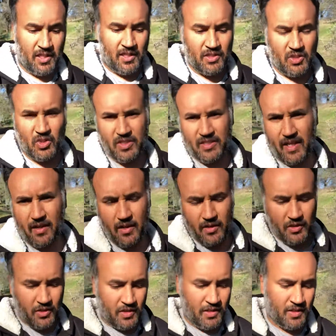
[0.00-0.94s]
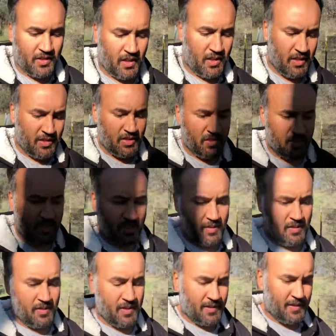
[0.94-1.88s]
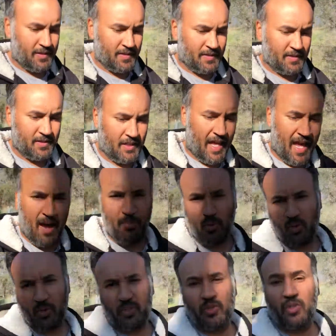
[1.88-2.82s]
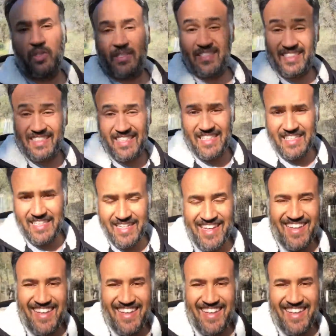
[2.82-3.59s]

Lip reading: search that on Apple, you could see